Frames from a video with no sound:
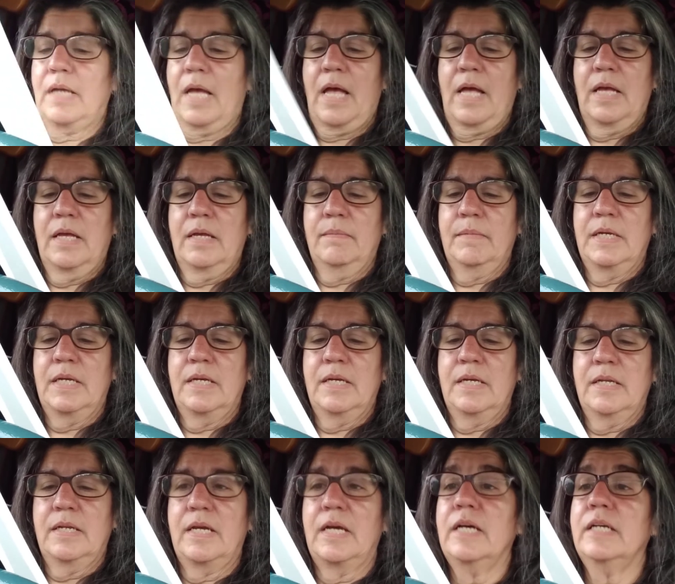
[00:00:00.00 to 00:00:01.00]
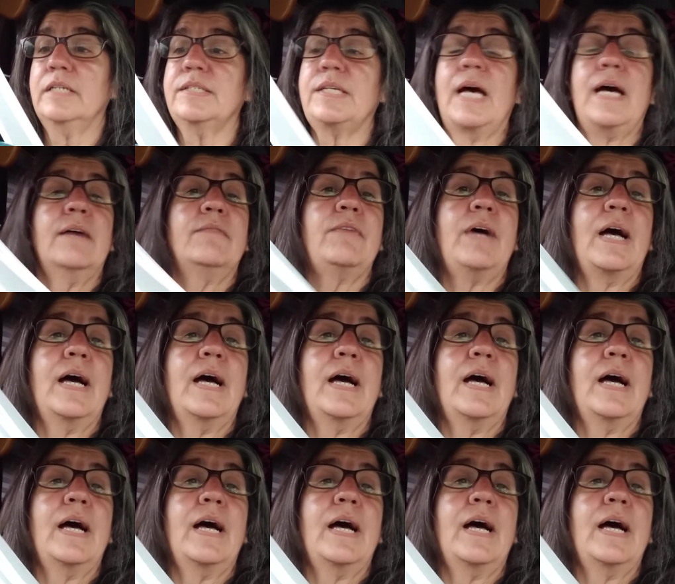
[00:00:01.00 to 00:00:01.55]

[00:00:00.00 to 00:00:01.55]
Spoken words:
Amy does have